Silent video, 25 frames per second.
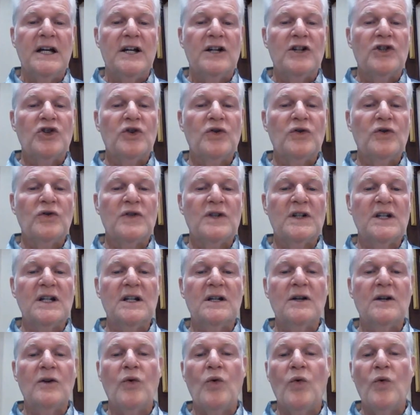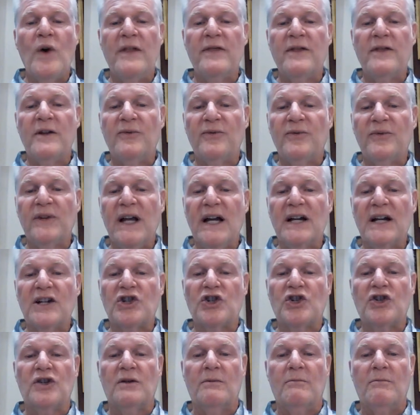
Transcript: choosing when the flesh